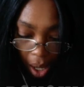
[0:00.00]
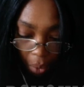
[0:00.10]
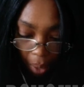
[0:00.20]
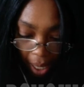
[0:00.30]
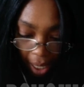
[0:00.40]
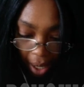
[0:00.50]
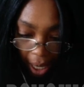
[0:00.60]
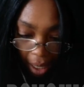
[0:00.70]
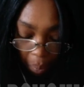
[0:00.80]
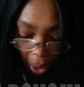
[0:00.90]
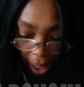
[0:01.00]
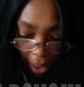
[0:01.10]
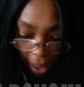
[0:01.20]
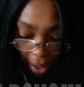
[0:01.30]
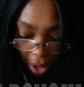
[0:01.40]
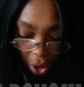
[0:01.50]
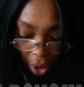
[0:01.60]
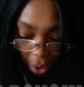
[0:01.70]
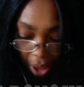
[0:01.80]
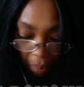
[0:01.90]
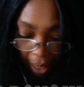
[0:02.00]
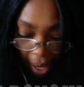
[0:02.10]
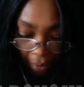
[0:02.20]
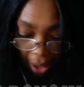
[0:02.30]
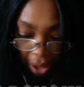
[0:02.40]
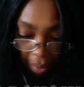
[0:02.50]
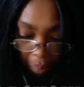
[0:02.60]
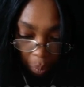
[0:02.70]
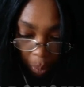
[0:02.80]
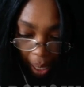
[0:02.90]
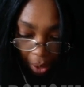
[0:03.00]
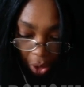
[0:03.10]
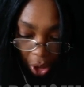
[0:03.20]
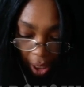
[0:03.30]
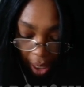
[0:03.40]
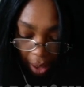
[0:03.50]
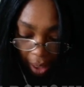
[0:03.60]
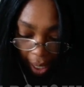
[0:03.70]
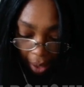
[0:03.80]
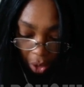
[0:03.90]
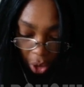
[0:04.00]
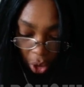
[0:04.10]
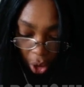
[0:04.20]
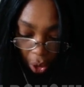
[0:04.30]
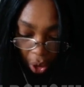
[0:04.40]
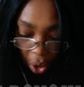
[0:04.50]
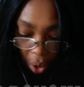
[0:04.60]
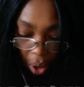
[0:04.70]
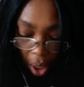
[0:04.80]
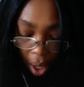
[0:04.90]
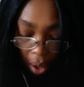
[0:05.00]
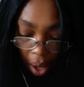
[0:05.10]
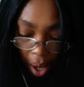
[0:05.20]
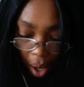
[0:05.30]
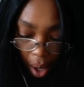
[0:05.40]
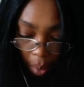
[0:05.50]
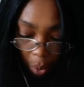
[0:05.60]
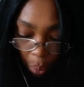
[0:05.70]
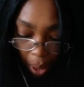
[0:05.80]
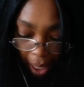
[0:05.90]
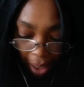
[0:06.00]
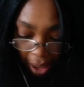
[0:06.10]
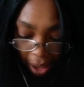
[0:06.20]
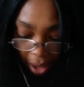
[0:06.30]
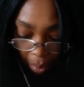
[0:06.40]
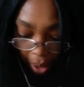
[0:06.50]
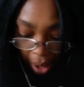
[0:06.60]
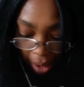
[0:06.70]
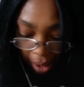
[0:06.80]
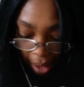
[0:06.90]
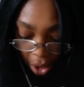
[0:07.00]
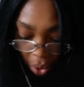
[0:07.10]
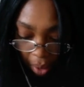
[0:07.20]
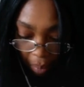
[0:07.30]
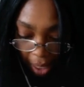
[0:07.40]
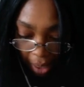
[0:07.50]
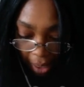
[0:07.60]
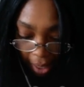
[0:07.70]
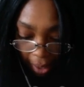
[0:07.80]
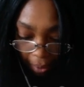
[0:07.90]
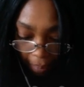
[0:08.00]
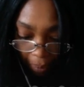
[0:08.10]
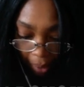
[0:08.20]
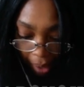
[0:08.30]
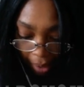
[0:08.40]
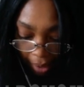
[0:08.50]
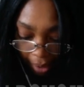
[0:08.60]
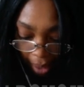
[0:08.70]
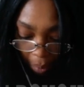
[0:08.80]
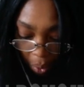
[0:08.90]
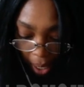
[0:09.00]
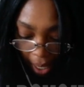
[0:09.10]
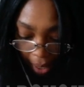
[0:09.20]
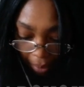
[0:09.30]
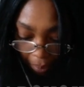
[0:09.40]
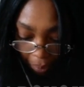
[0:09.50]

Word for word: Red hair and blonde hairs, you're going to be having some passionate external relationship, because you're meeting someone.